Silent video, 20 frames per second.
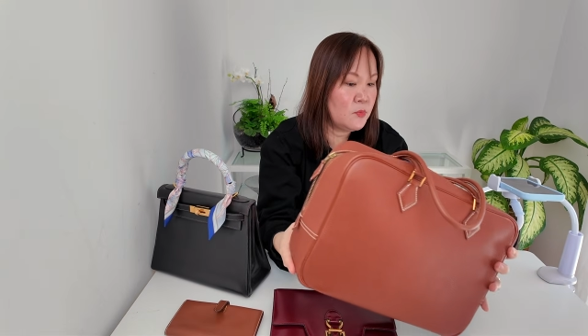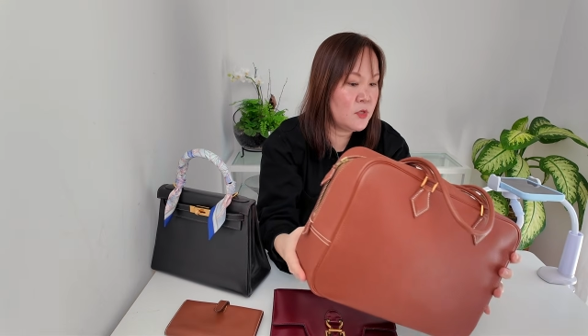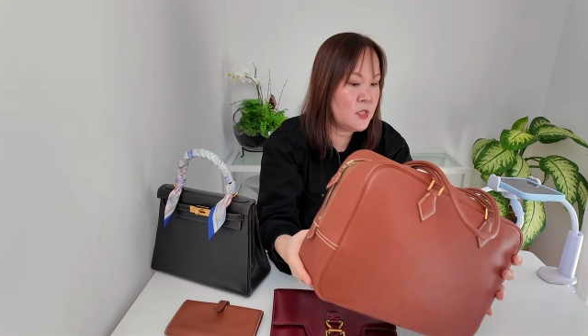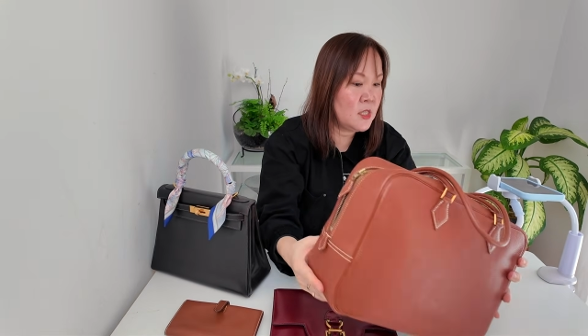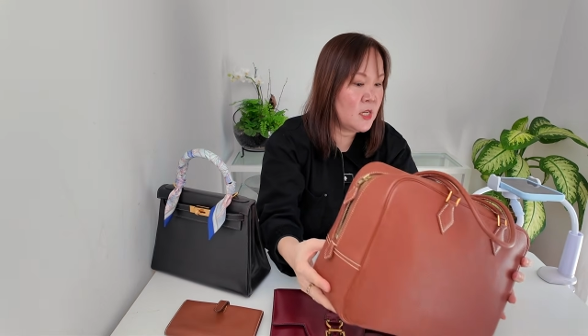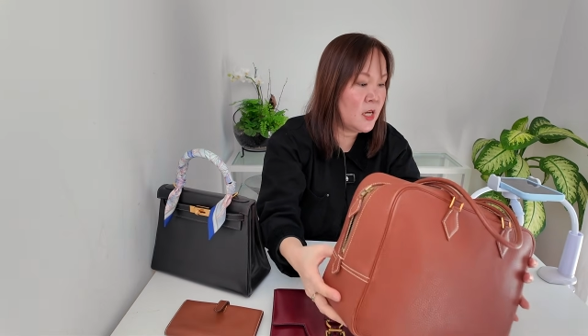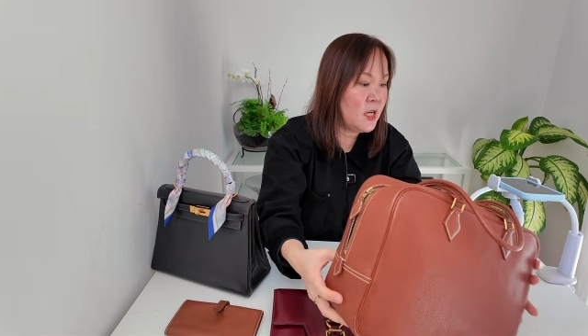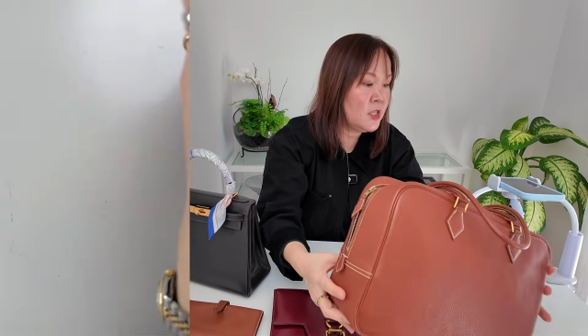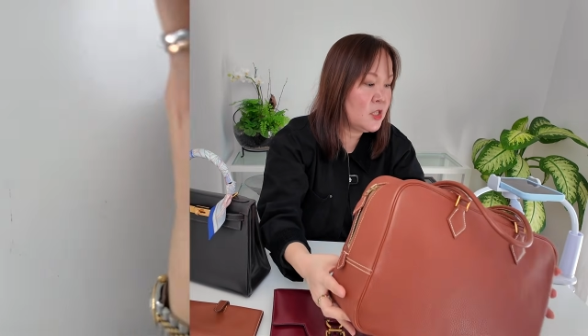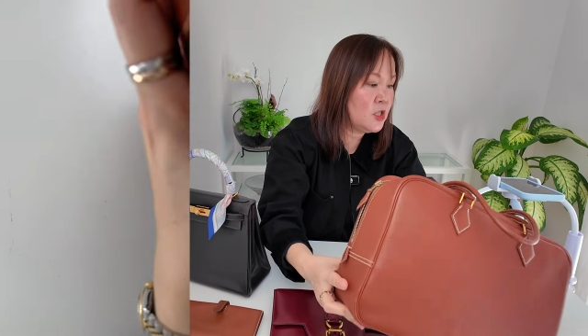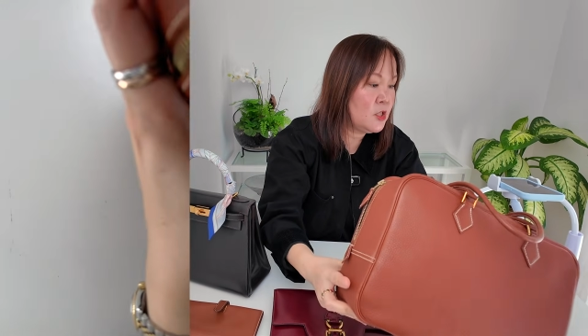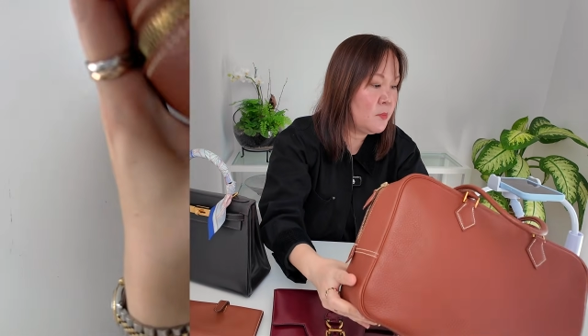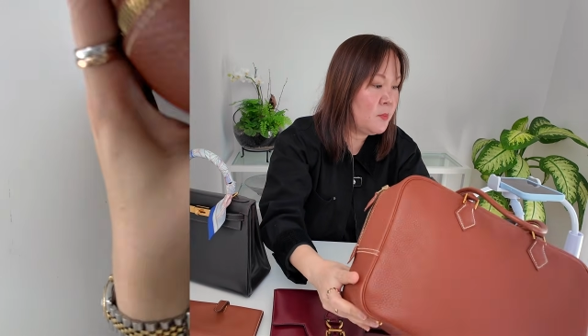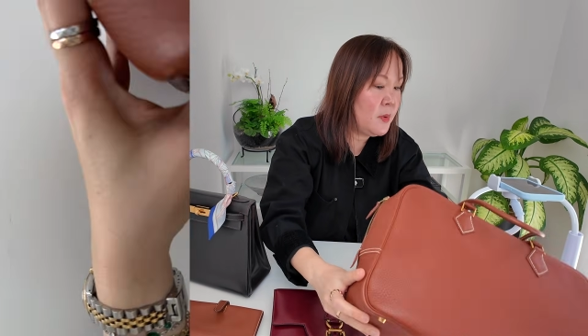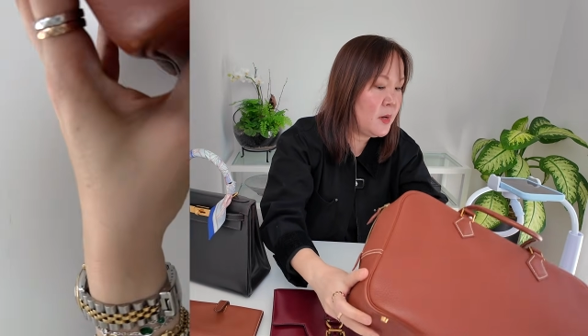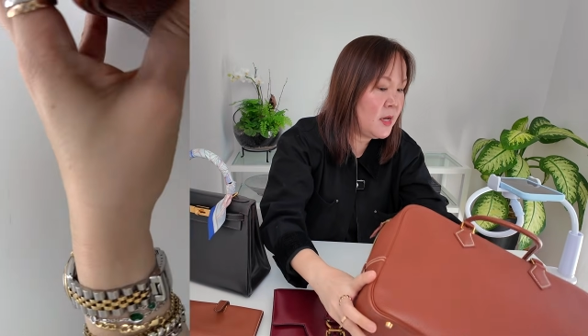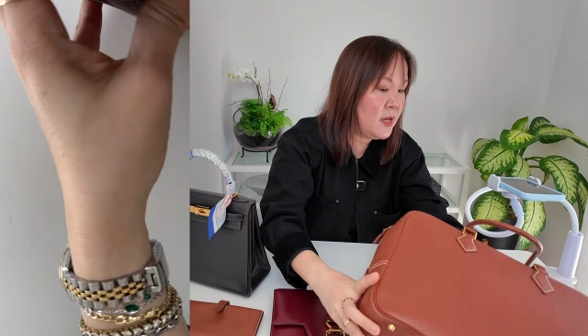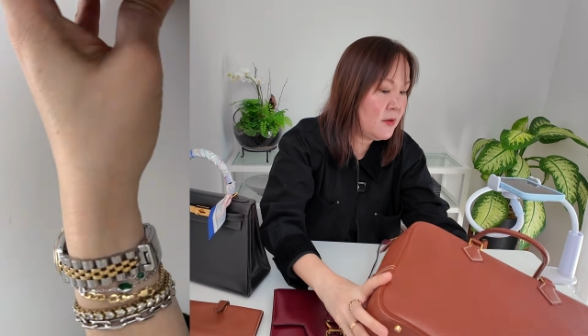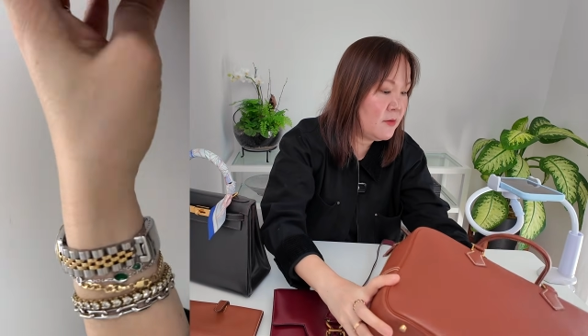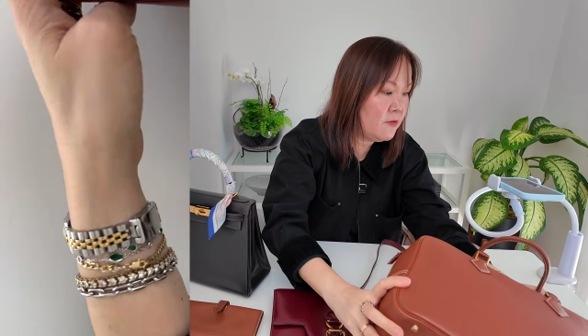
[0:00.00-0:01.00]
retouched.
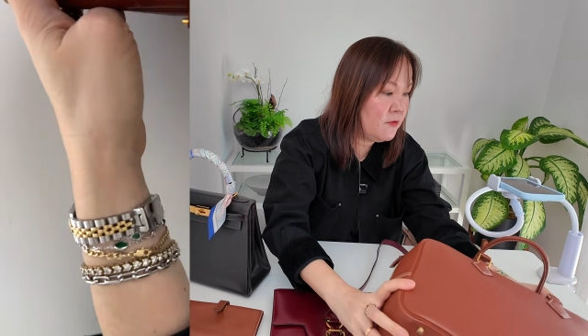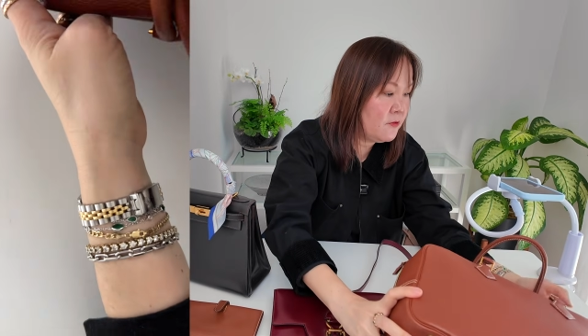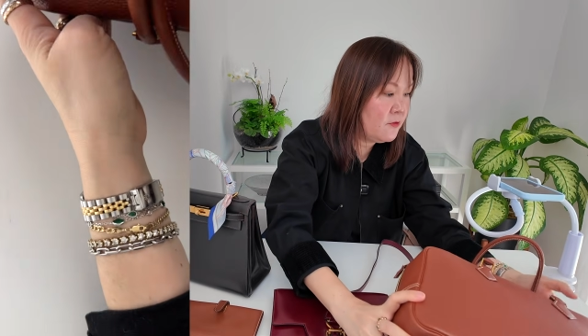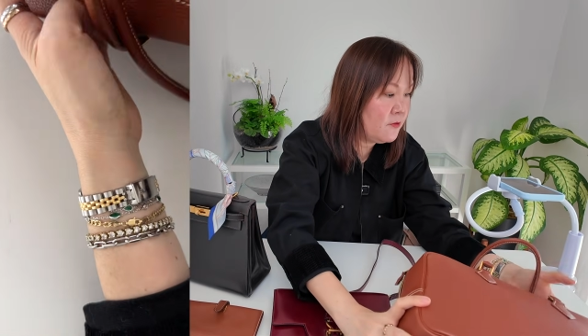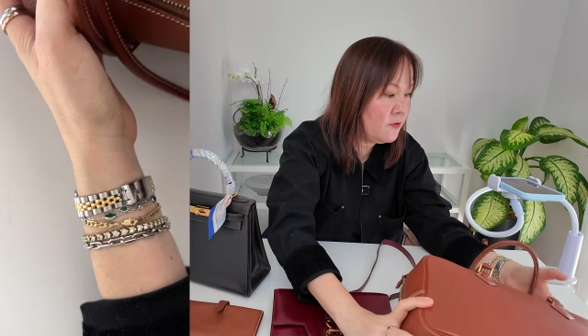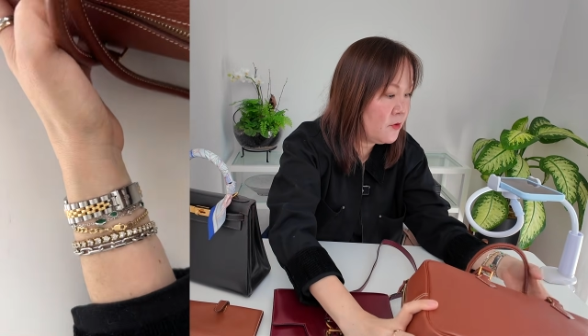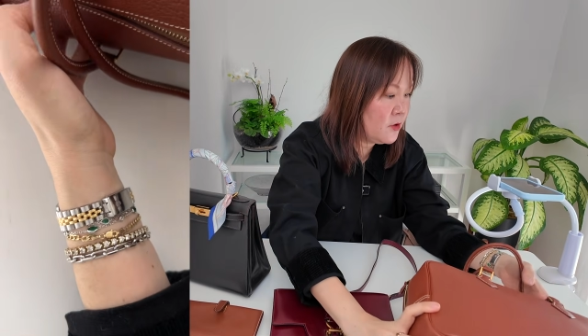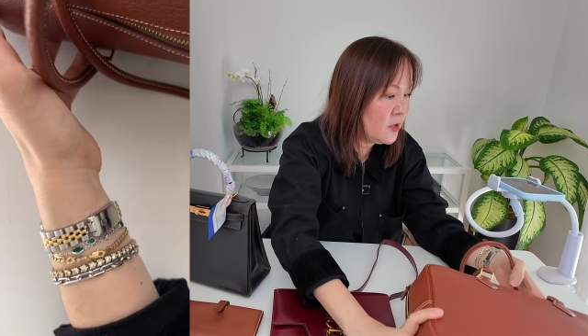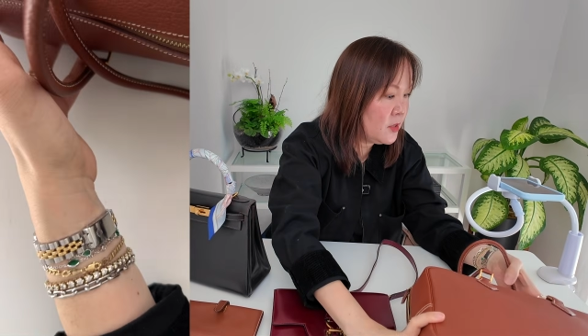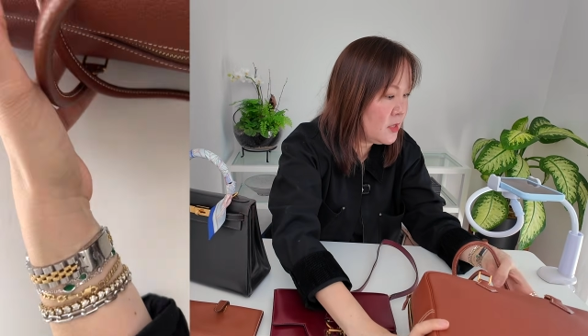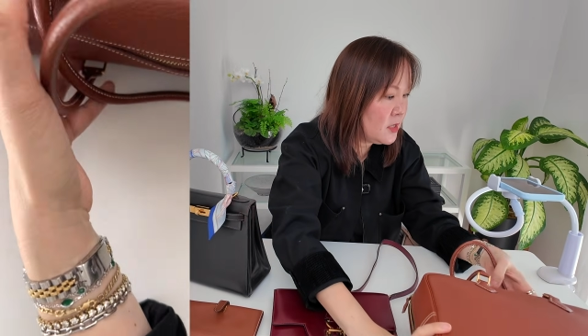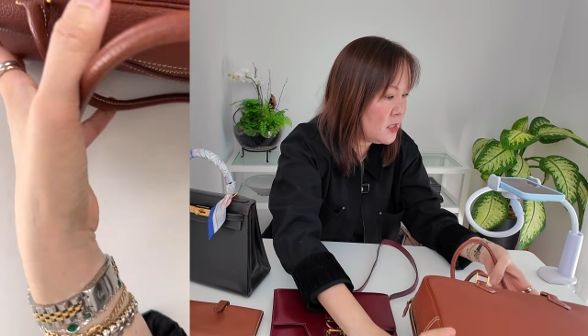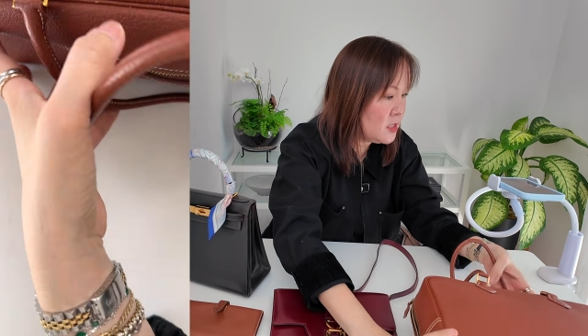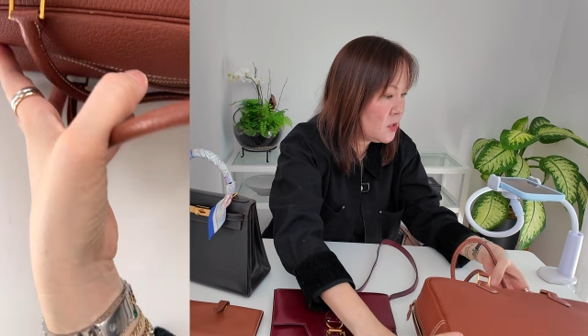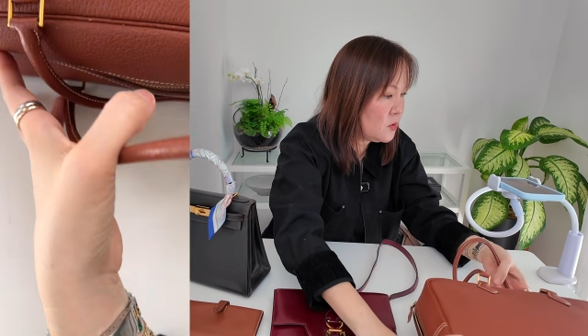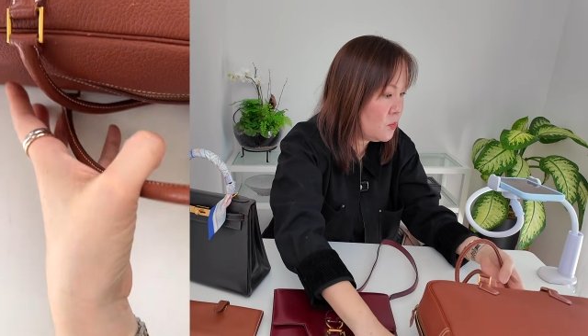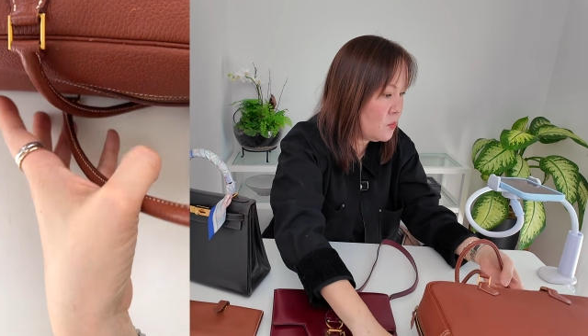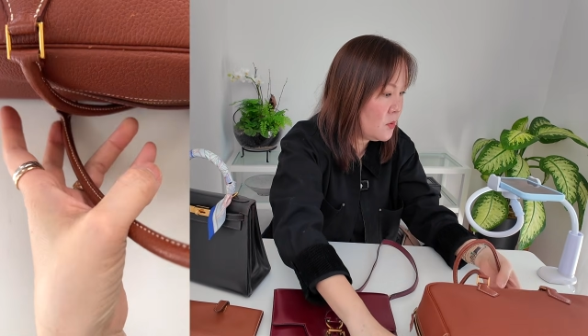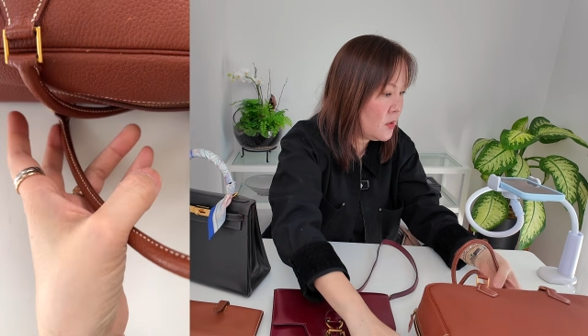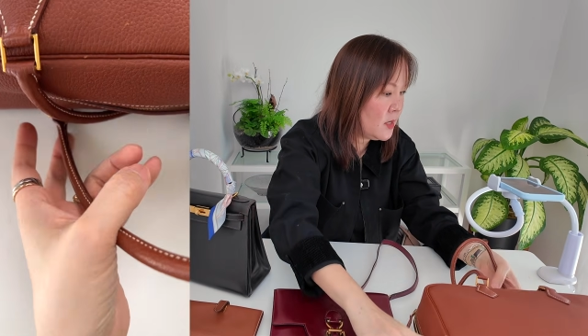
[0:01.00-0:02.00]
But for
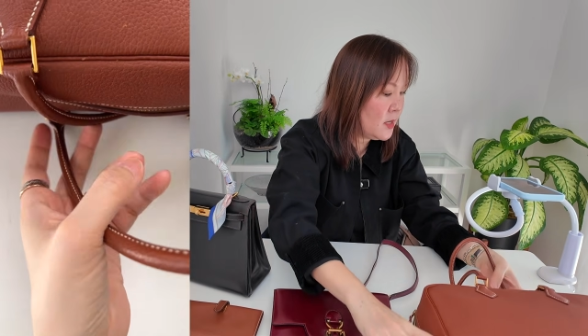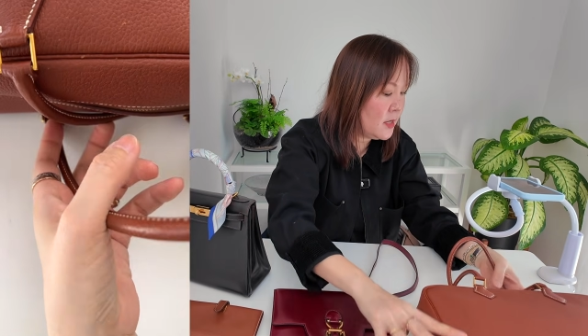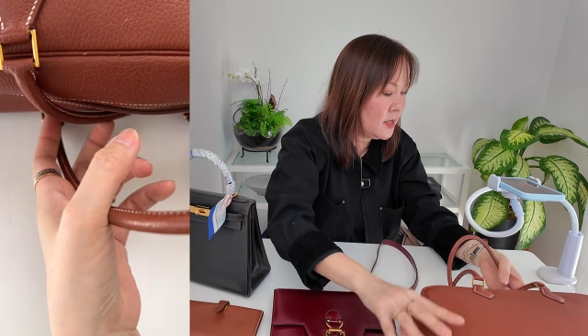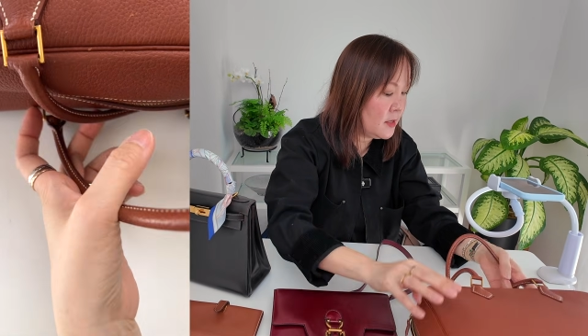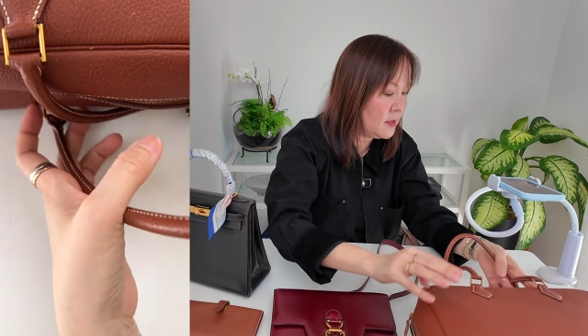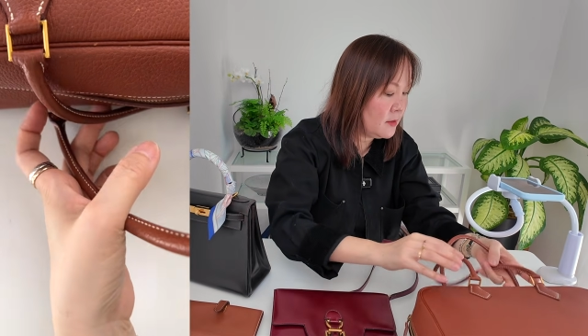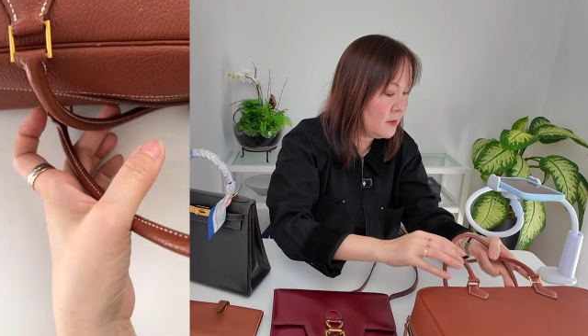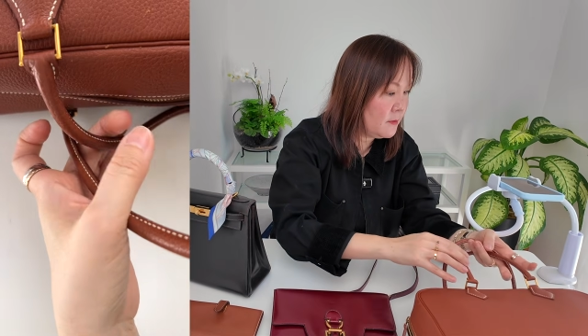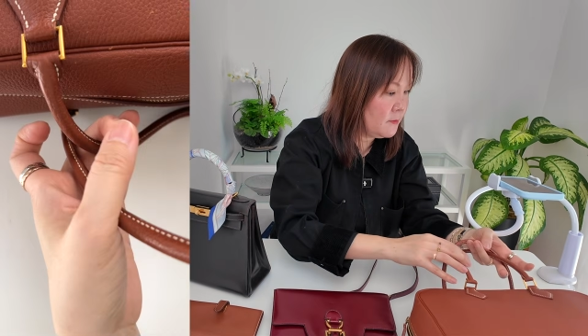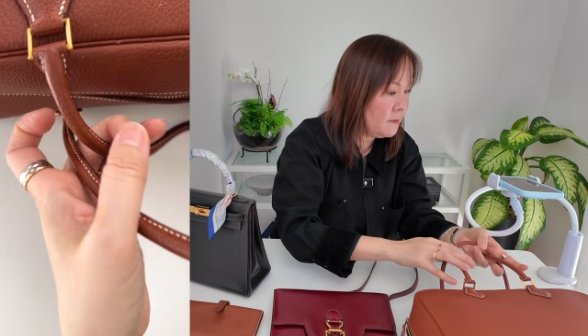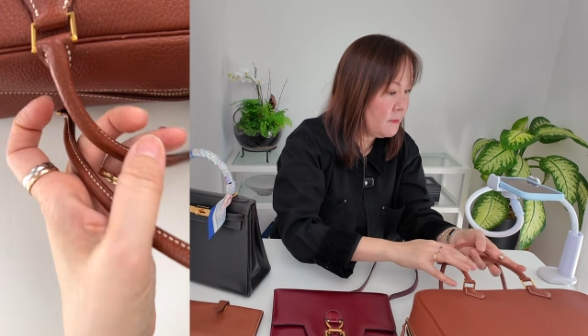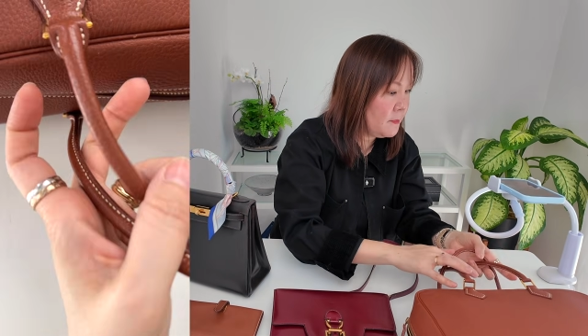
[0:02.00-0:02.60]
this one,